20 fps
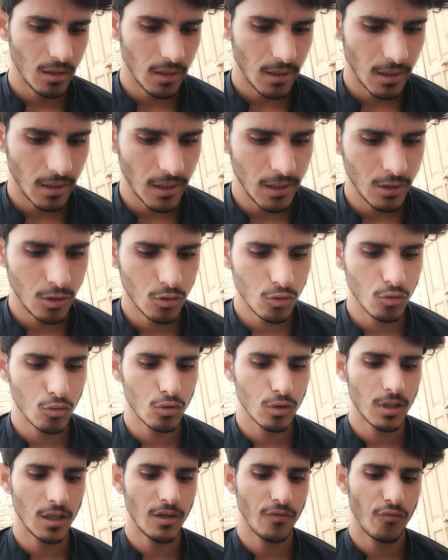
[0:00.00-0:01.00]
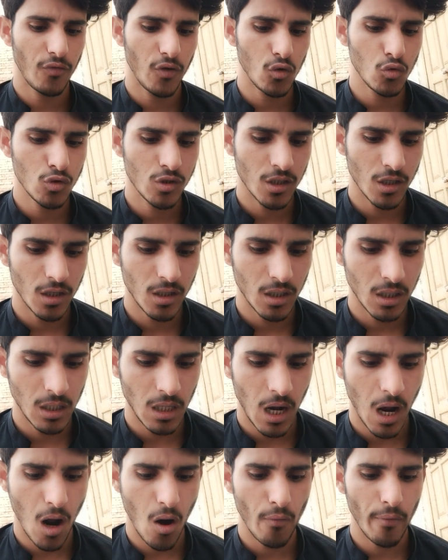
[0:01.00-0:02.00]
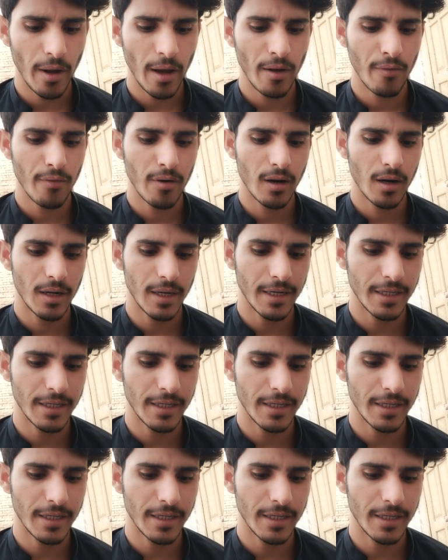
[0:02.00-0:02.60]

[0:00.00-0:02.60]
into the future. However,